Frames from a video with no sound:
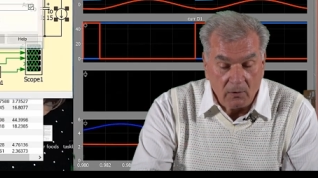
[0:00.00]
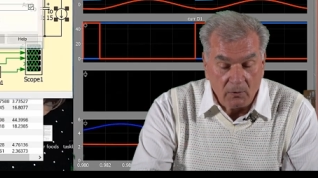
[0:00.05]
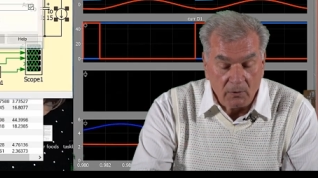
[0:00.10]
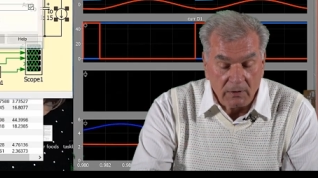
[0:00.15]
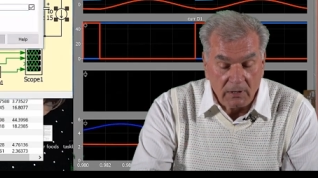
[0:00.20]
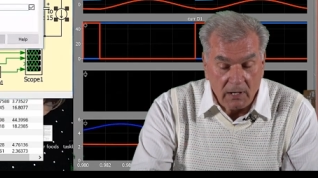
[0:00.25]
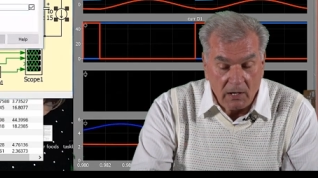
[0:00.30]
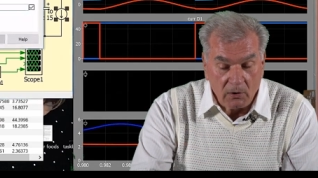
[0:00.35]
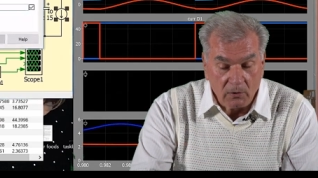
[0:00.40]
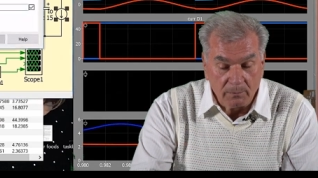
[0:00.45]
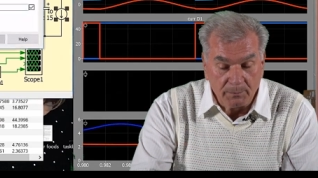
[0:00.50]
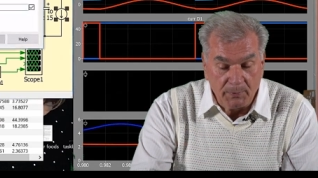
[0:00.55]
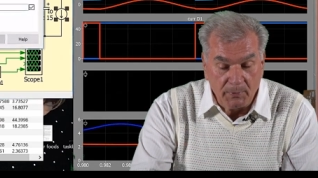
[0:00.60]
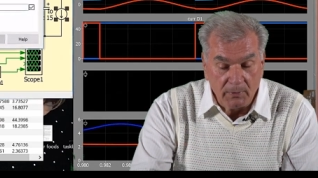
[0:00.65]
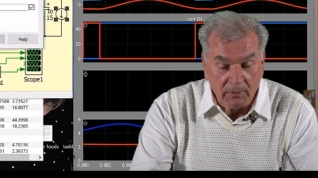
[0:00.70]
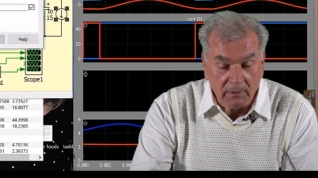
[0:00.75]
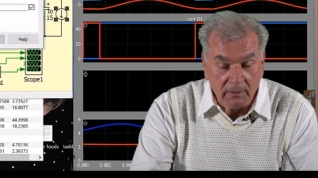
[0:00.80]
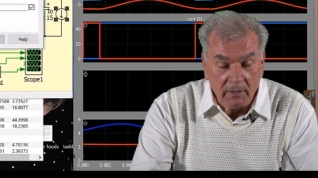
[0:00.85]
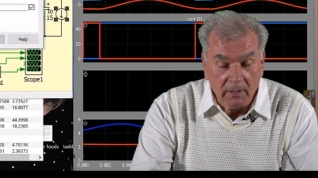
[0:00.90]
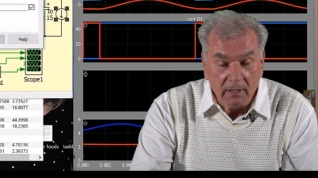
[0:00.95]
on the
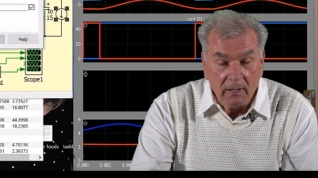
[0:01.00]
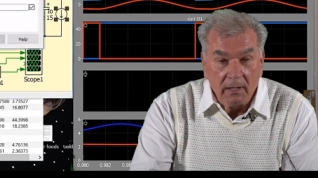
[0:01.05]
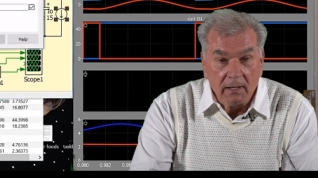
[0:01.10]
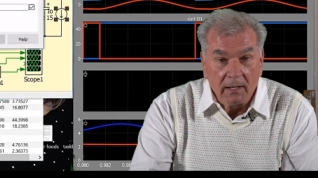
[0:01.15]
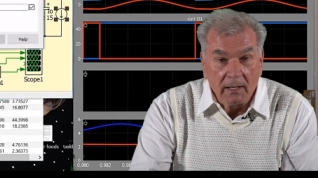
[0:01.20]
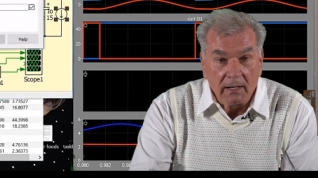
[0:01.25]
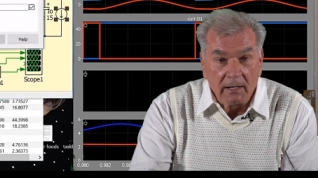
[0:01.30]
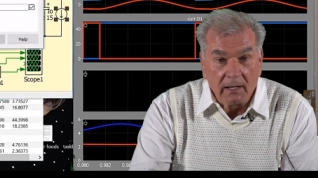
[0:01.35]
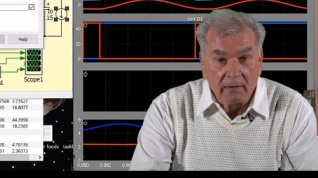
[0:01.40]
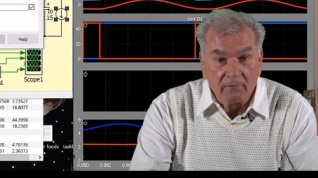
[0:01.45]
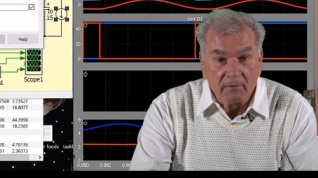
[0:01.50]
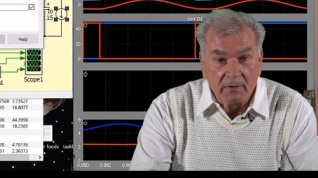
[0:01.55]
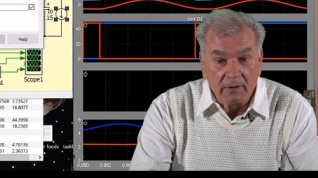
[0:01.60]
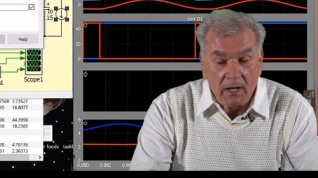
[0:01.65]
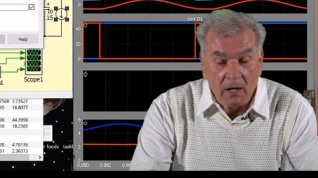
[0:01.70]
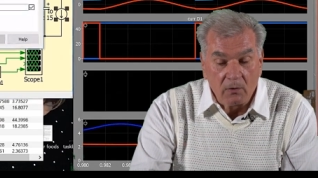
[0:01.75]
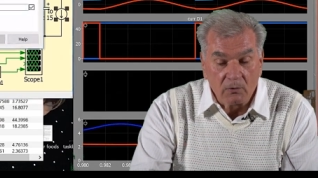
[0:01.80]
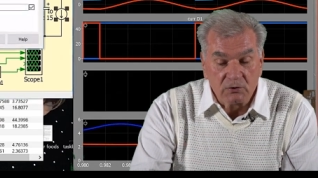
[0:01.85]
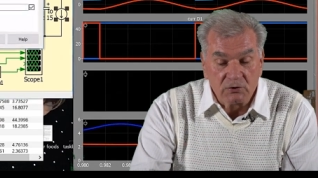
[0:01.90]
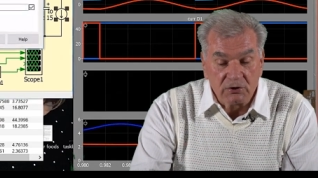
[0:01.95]
output and I will
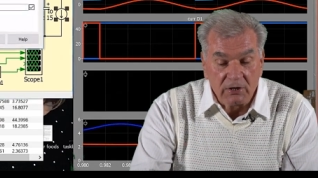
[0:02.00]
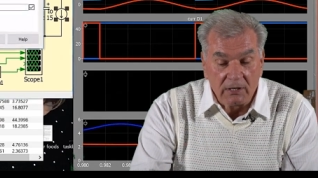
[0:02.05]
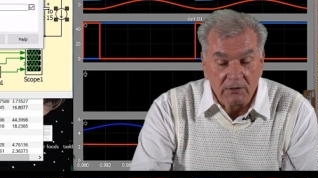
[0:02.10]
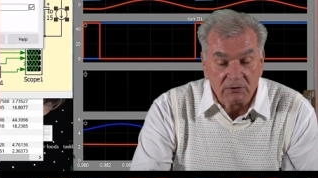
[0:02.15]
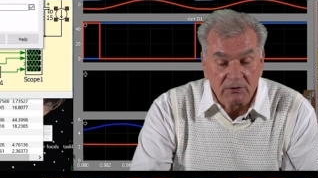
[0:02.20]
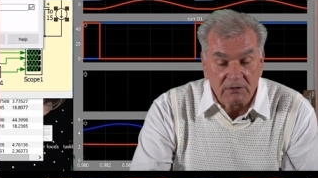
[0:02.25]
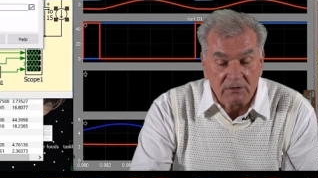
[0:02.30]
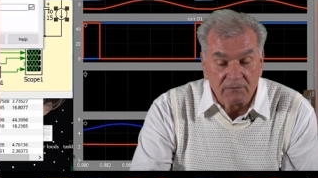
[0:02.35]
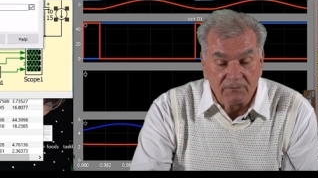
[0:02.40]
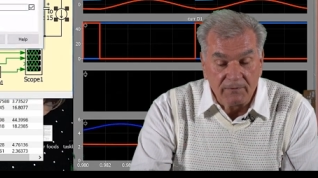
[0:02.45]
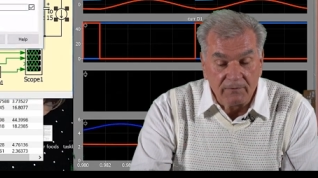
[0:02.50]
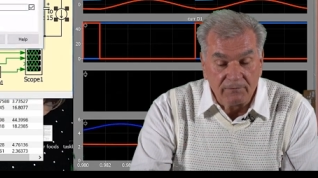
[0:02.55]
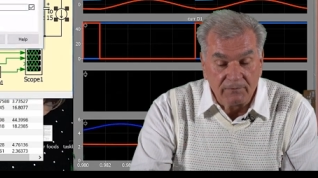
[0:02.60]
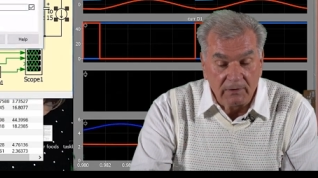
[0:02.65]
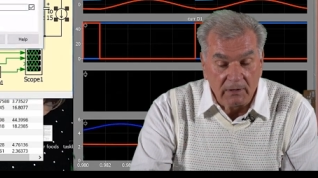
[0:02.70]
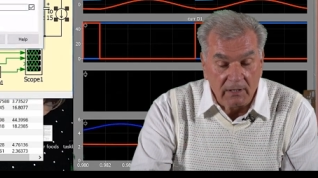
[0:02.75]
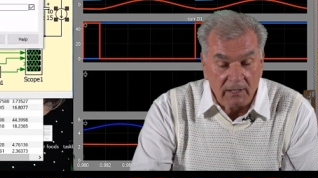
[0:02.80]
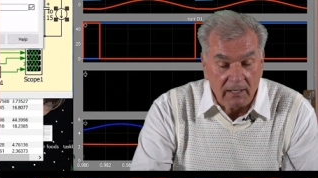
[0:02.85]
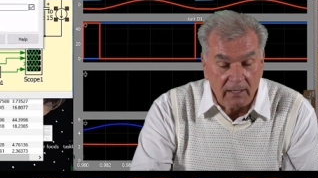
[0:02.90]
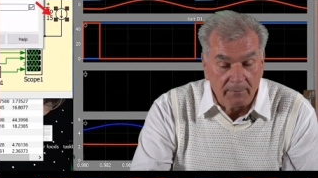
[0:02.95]
now change this
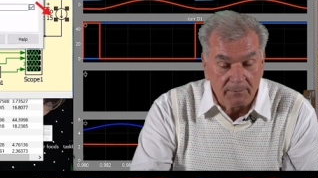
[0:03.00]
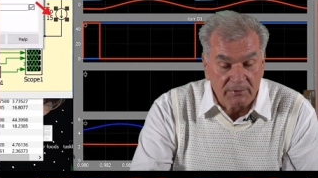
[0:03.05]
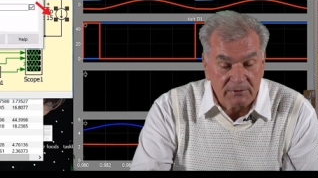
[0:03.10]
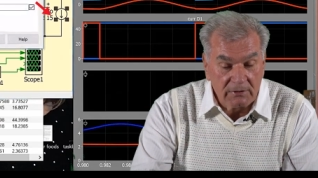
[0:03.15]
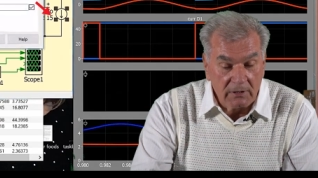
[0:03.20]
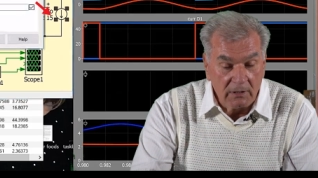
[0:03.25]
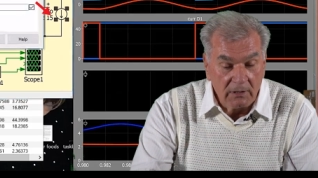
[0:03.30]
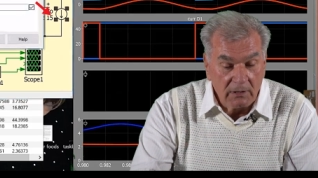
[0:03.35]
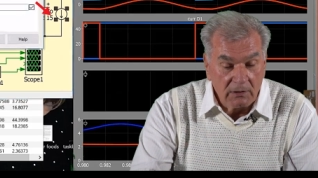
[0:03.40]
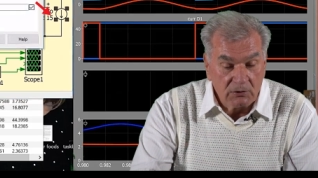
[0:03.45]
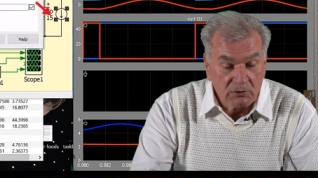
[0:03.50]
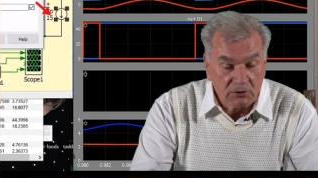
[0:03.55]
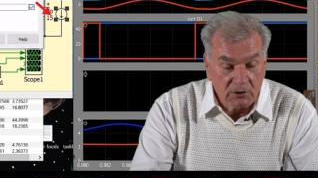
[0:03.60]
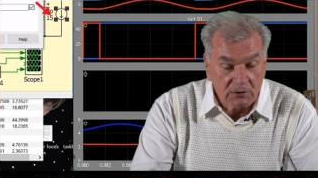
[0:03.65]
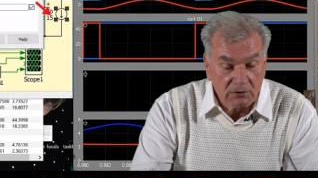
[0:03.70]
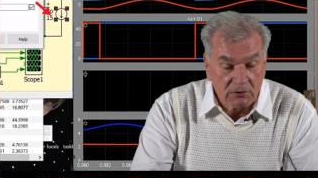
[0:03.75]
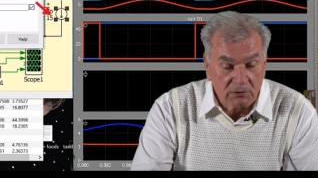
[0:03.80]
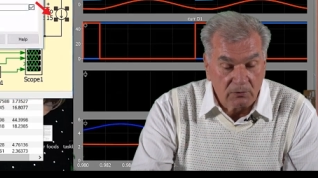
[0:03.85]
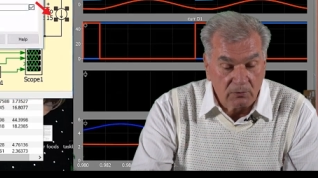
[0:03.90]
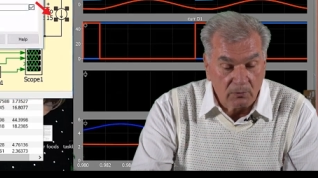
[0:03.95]
15 amps
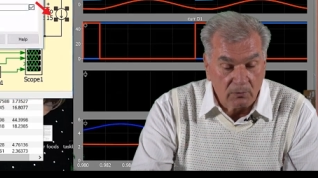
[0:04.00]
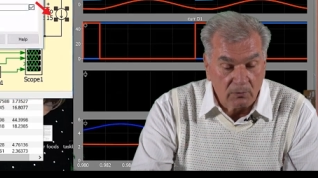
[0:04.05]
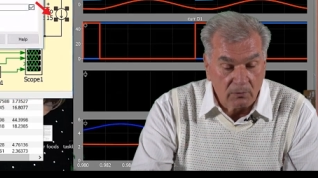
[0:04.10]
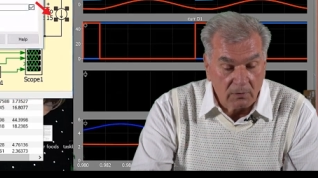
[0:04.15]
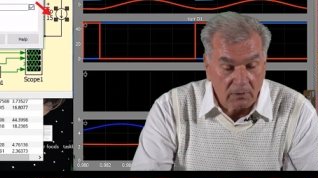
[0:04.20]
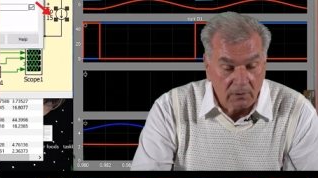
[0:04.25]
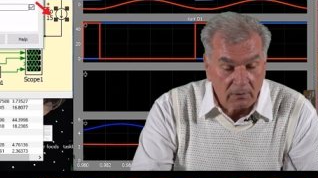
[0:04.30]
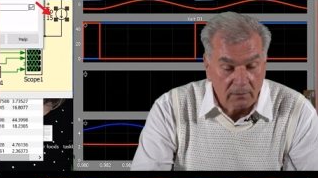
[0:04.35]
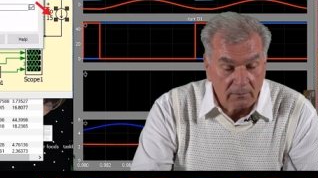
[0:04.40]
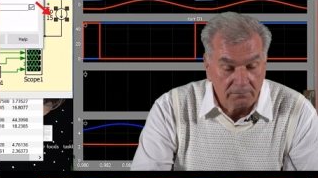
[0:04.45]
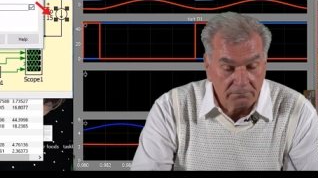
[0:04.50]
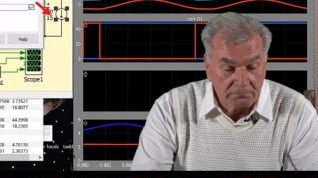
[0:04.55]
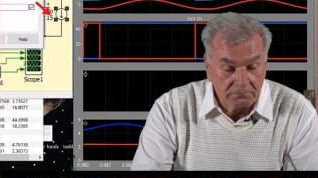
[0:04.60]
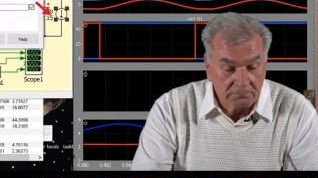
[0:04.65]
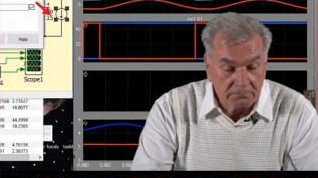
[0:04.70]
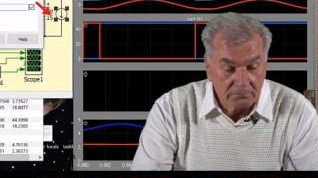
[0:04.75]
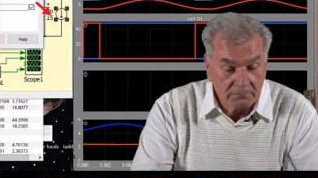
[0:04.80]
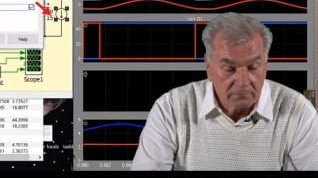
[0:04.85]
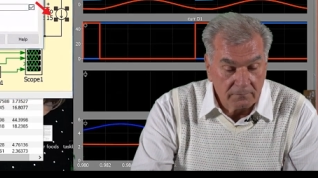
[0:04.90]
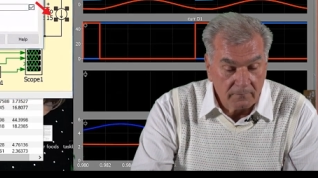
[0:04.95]
just to um,
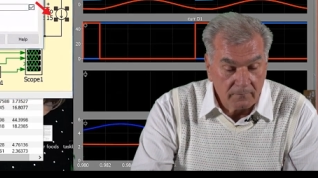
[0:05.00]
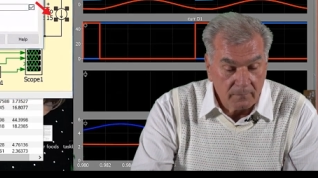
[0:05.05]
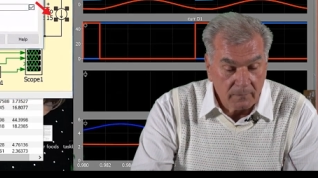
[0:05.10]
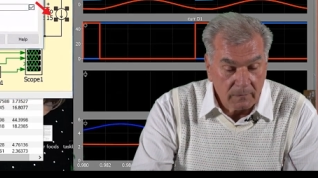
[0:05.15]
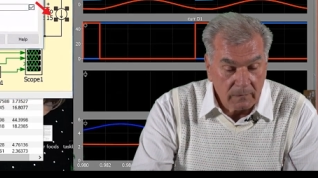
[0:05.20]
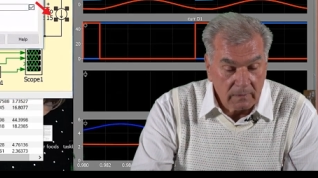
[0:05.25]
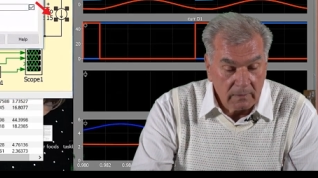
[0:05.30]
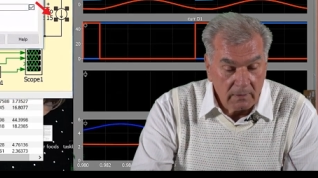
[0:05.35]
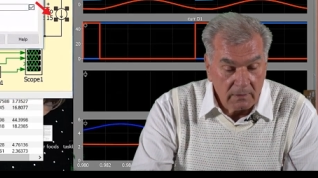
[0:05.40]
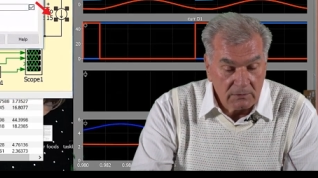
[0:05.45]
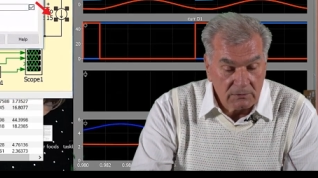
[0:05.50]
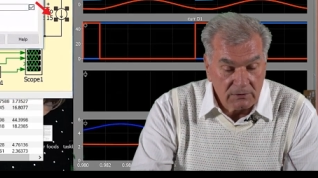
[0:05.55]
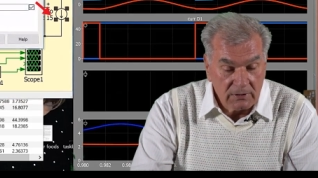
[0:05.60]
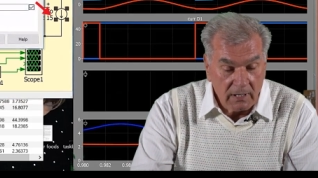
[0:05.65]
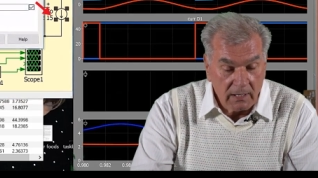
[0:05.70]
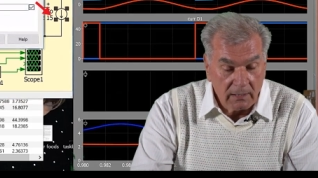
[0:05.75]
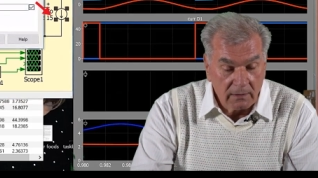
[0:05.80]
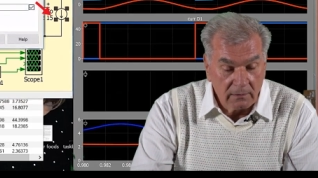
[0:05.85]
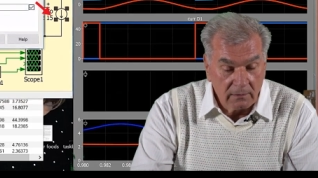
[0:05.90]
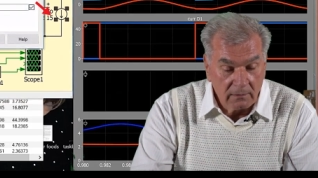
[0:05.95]

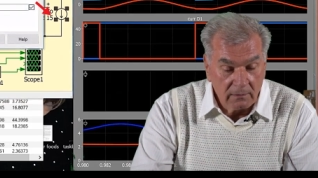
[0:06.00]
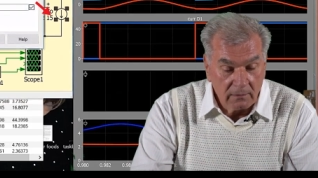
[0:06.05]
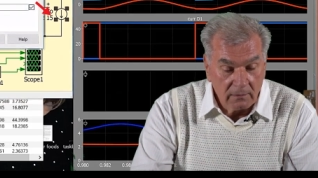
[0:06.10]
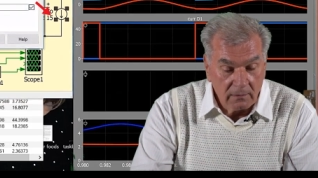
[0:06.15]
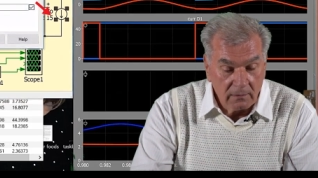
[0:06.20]
say